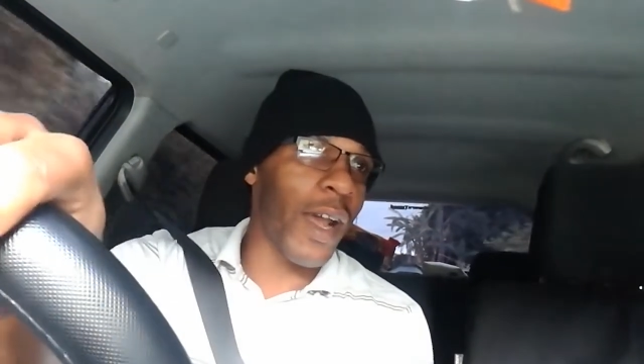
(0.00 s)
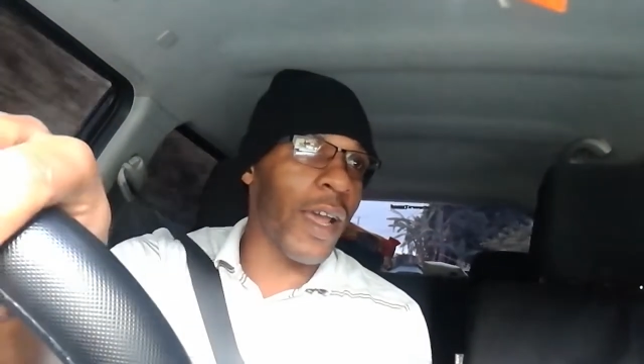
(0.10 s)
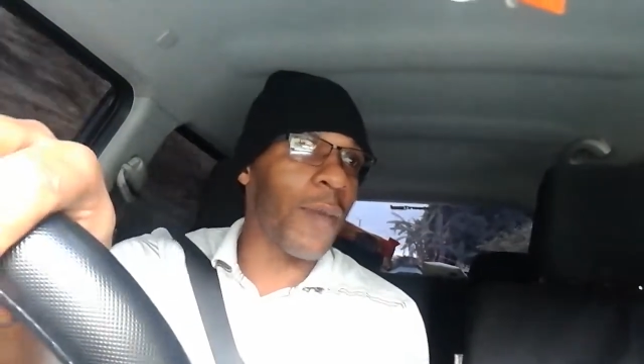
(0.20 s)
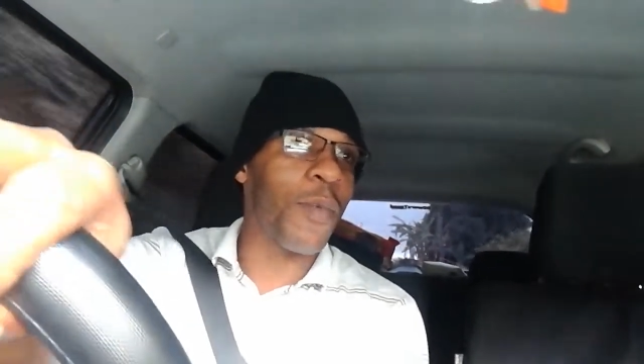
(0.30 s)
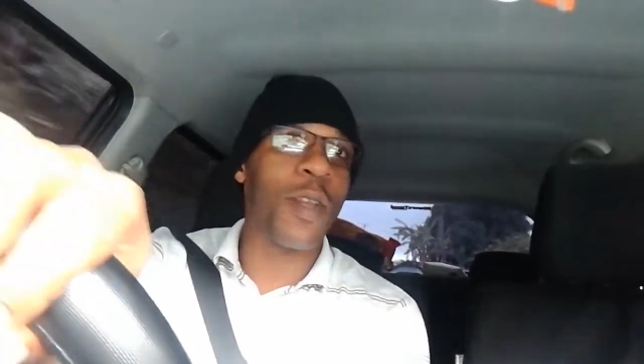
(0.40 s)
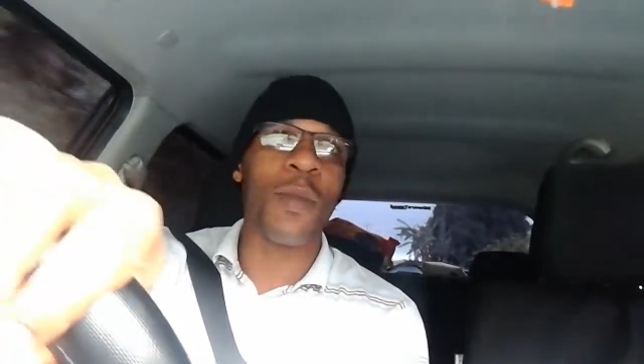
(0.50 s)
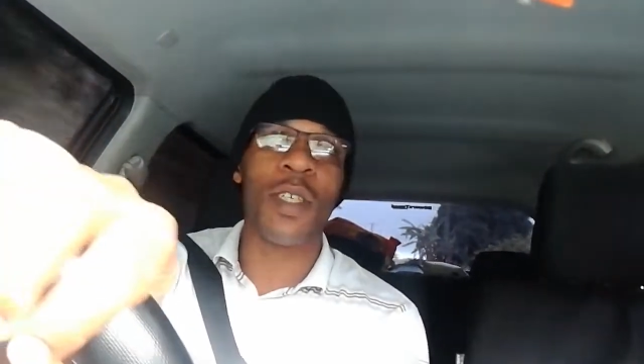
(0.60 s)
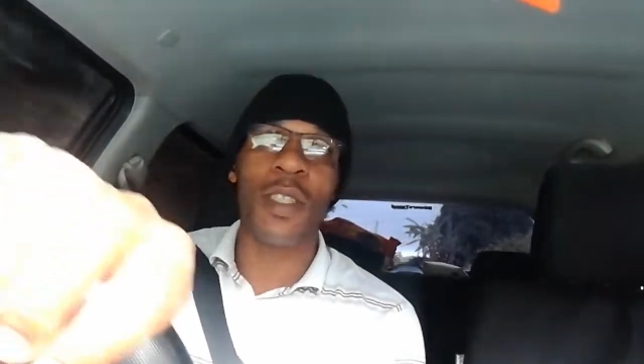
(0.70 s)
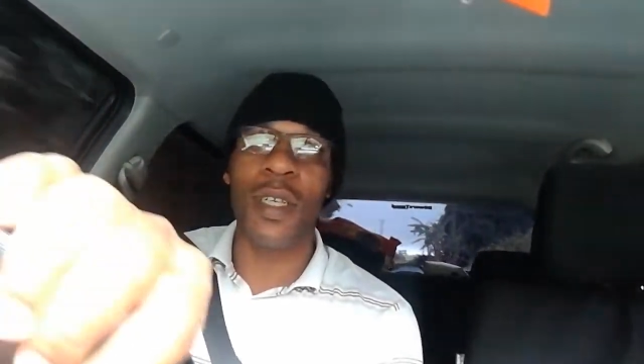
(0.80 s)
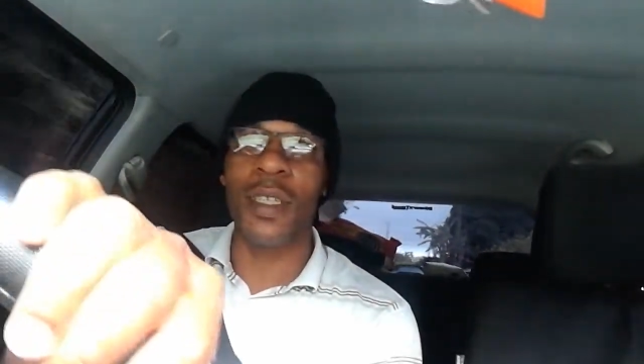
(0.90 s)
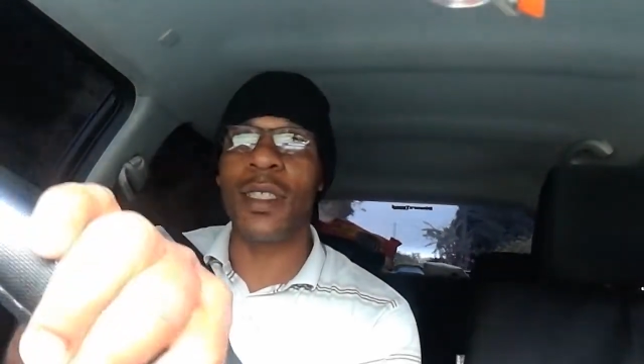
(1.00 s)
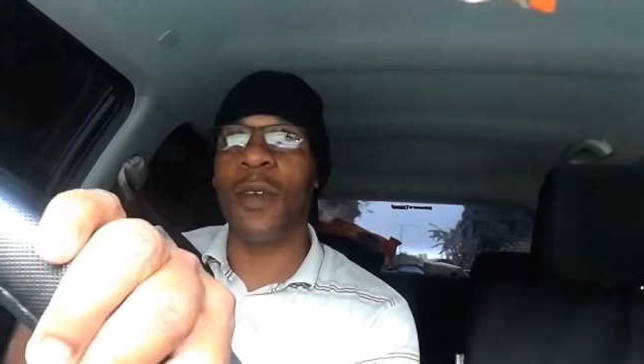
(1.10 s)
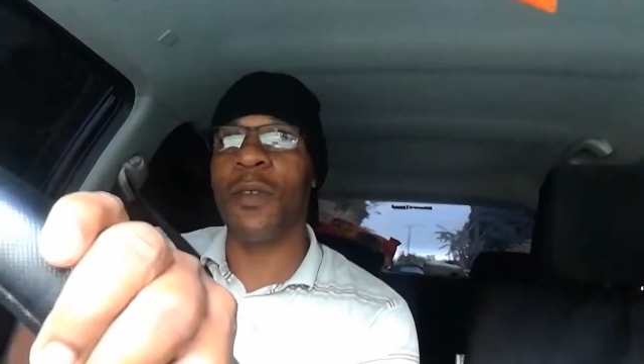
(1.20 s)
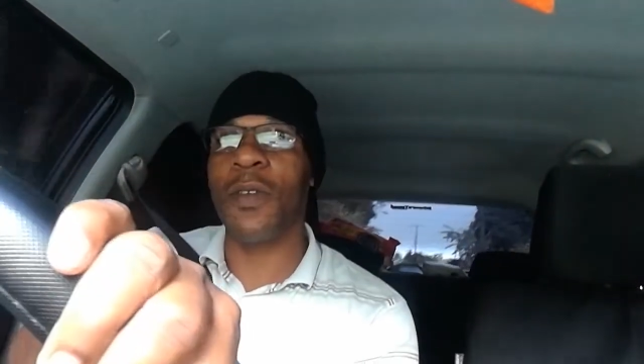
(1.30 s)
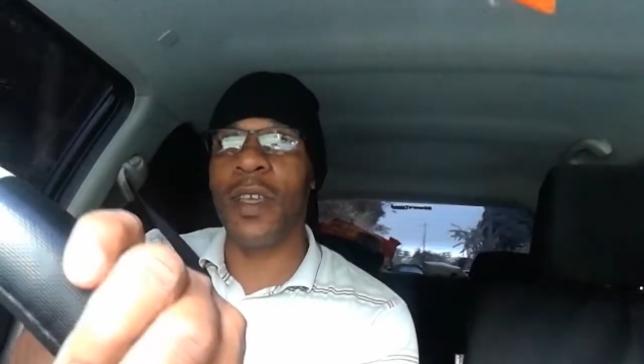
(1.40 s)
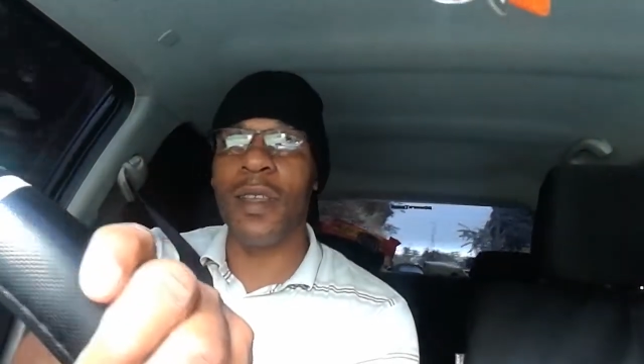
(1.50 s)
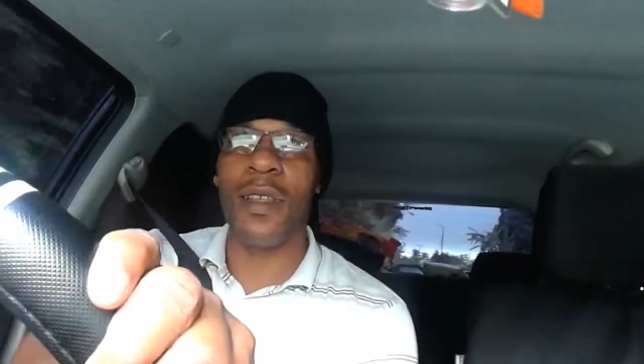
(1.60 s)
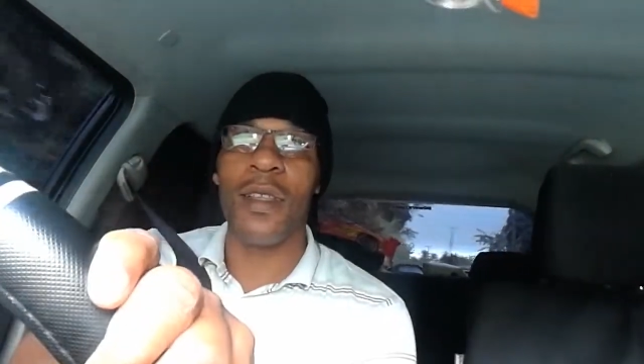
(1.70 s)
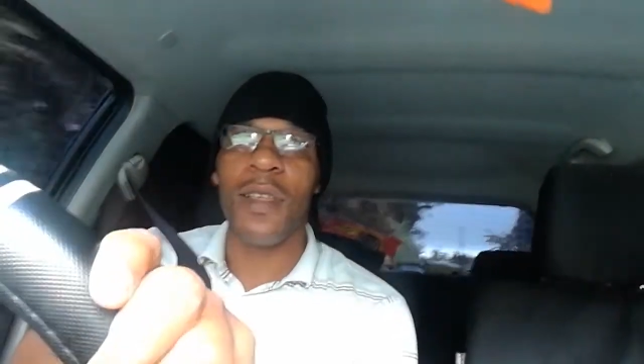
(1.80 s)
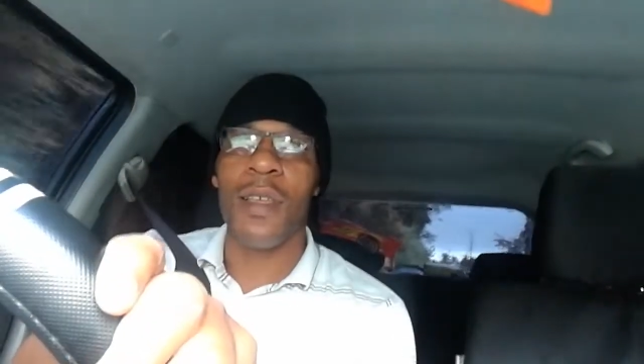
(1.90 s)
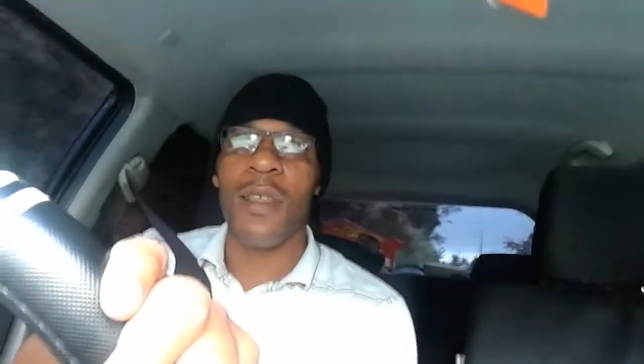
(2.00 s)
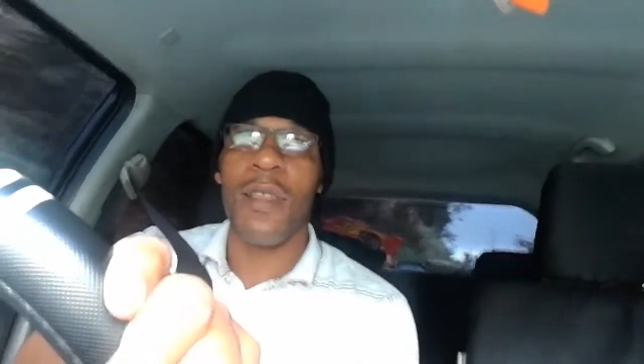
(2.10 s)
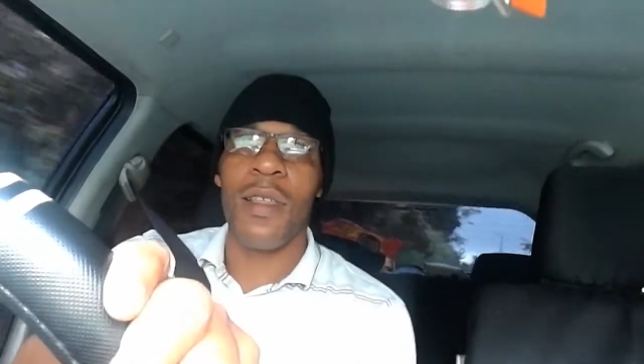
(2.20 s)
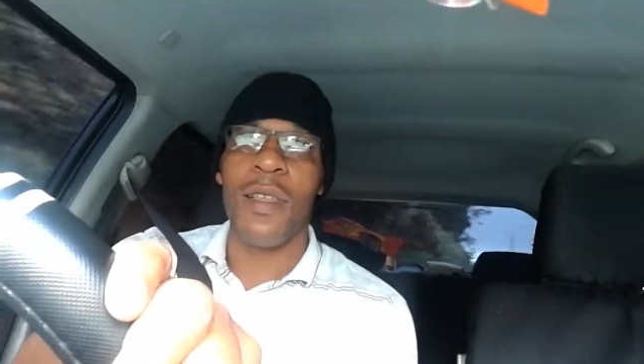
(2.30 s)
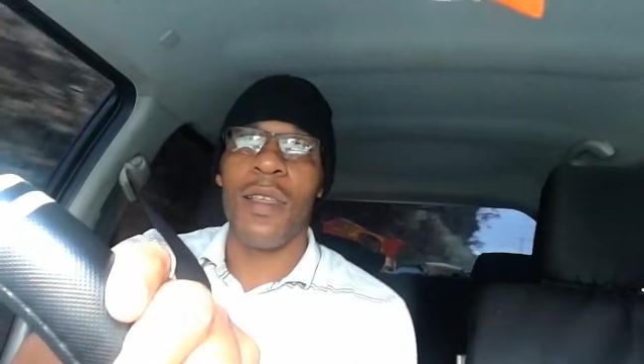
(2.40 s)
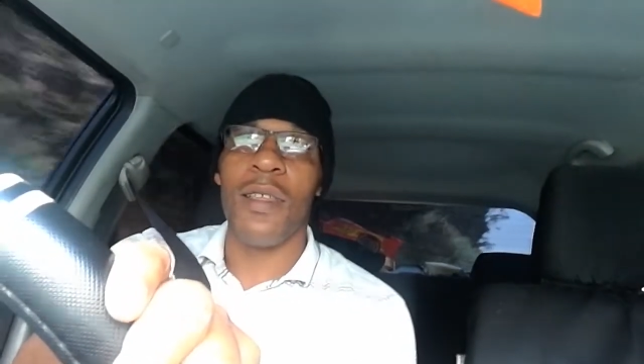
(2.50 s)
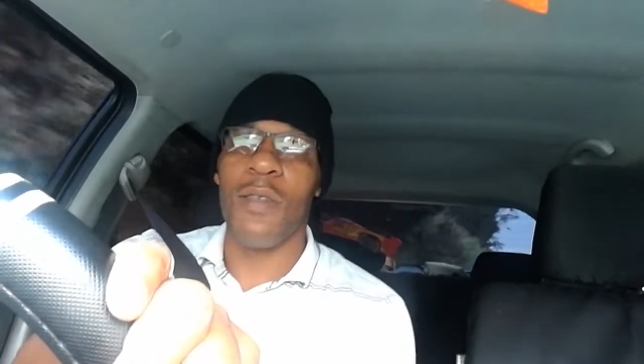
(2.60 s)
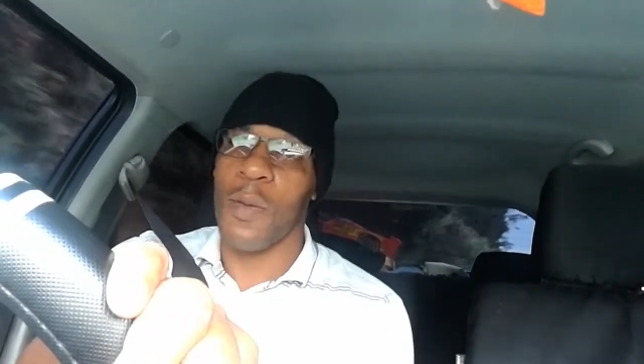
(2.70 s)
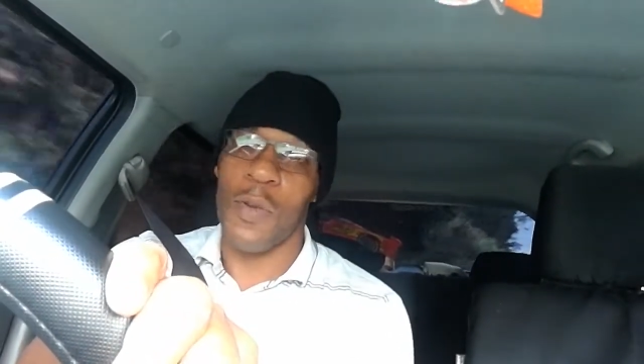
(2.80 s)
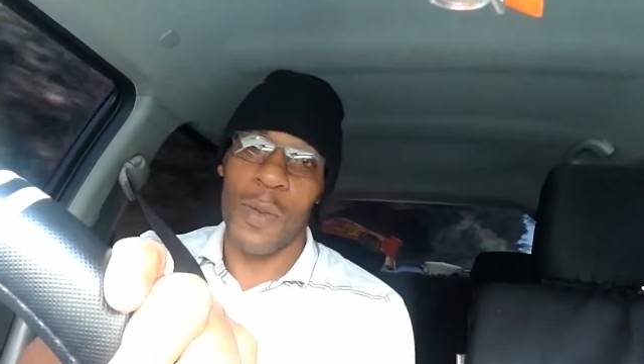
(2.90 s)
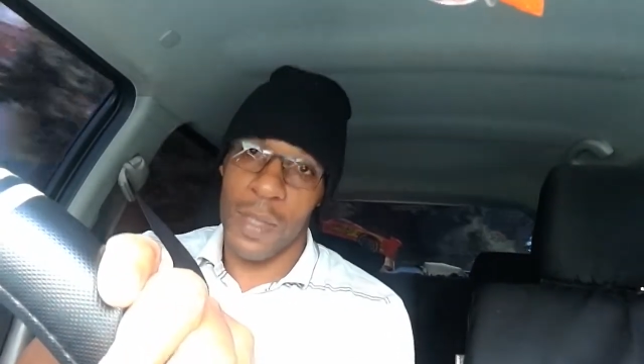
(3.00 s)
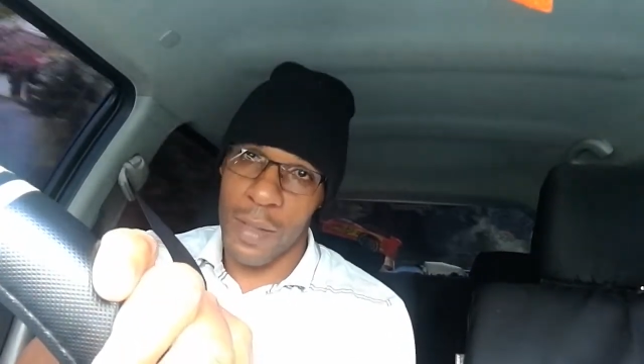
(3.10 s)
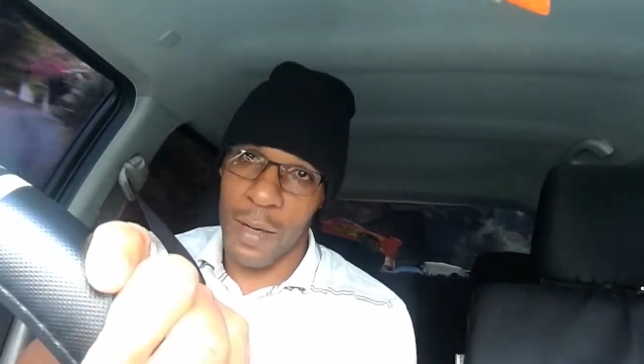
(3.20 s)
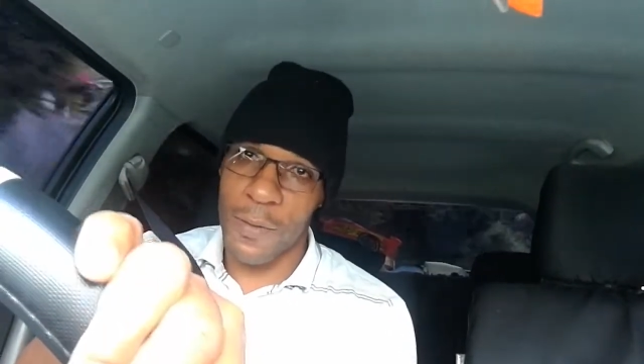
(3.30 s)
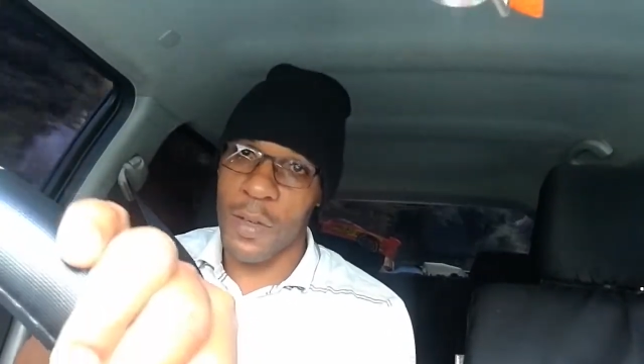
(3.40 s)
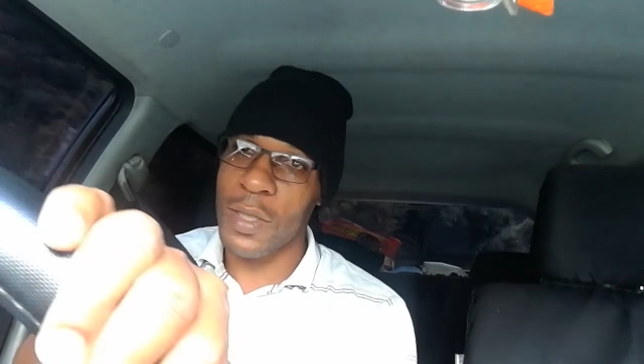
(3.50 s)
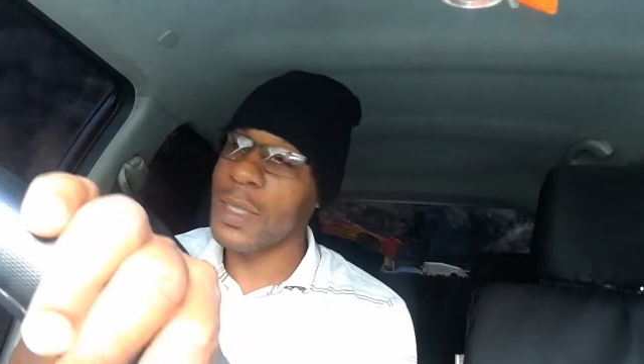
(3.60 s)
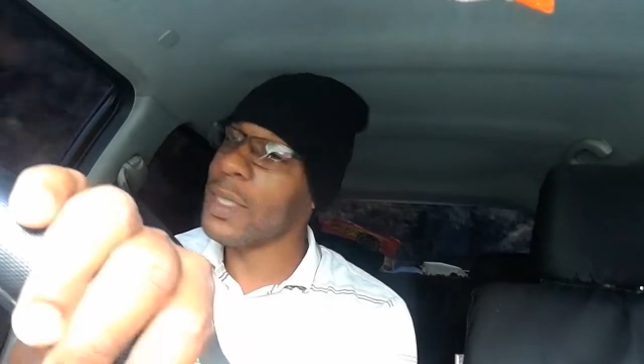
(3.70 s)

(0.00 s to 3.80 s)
I pretty much learned everything. So I pretty much self-taught.